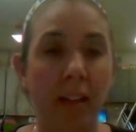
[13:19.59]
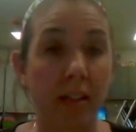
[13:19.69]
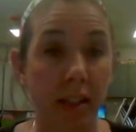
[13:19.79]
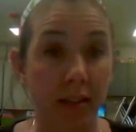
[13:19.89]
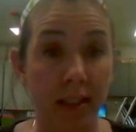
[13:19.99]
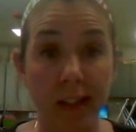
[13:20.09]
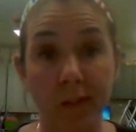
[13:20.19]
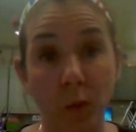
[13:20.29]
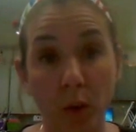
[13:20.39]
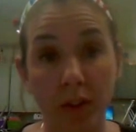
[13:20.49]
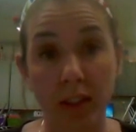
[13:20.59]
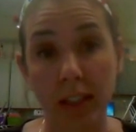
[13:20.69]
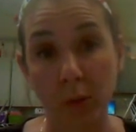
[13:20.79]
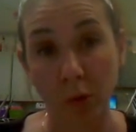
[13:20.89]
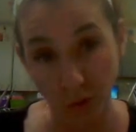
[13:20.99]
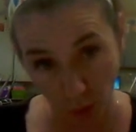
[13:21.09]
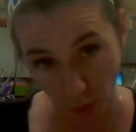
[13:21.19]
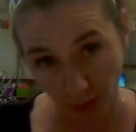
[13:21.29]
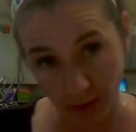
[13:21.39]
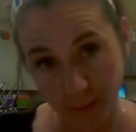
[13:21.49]
16/4 equals
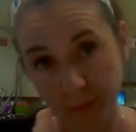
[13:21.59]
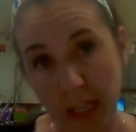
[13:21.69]
4,